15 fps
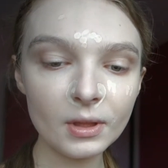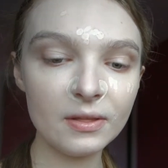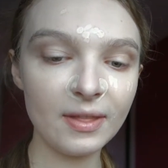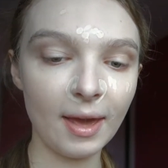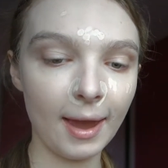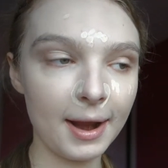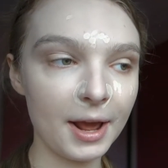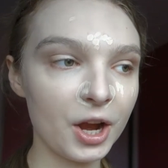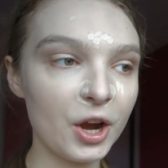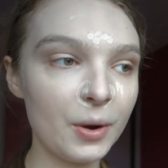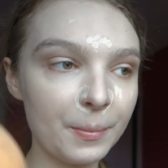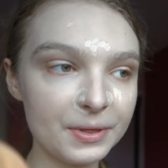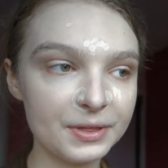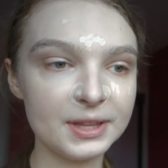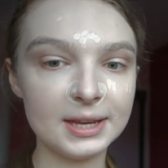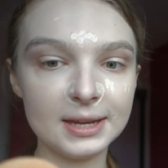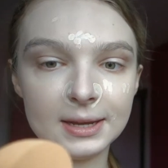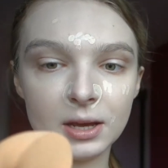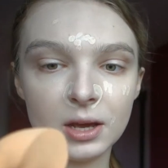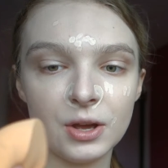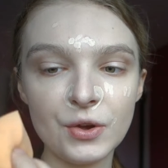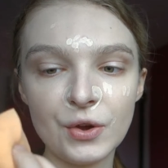Then I go in with the
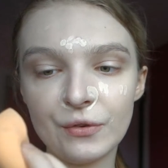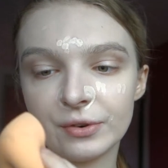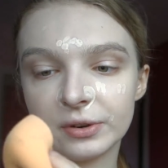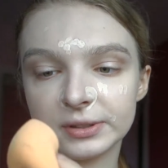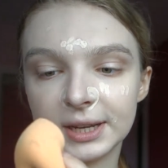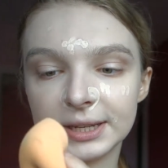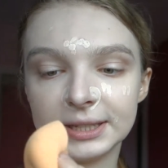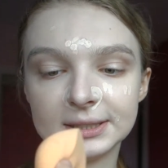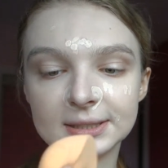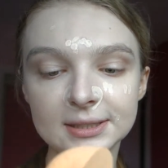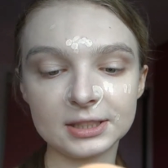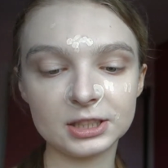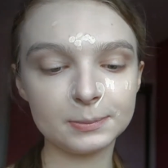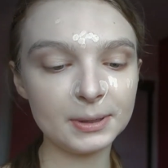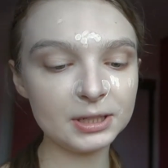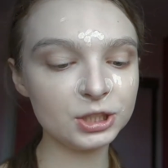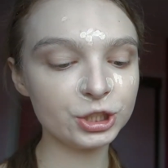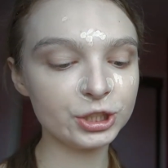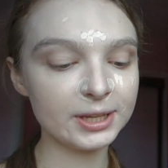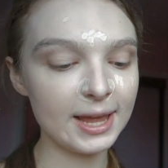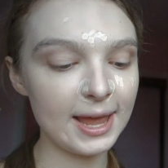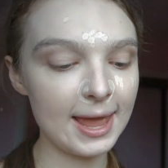Real Techniques sponge
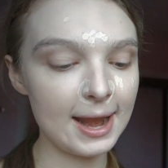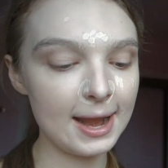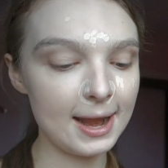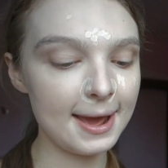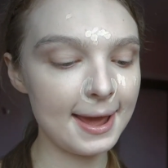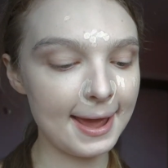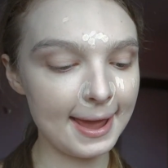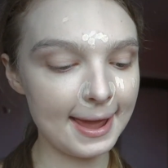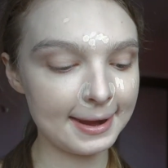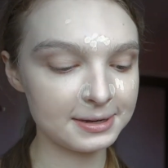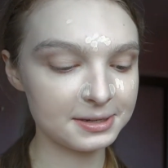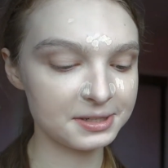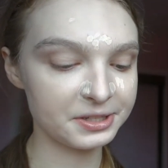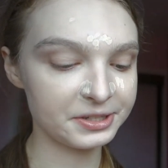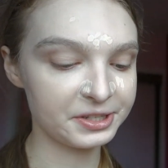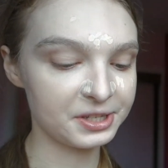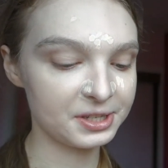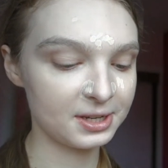again and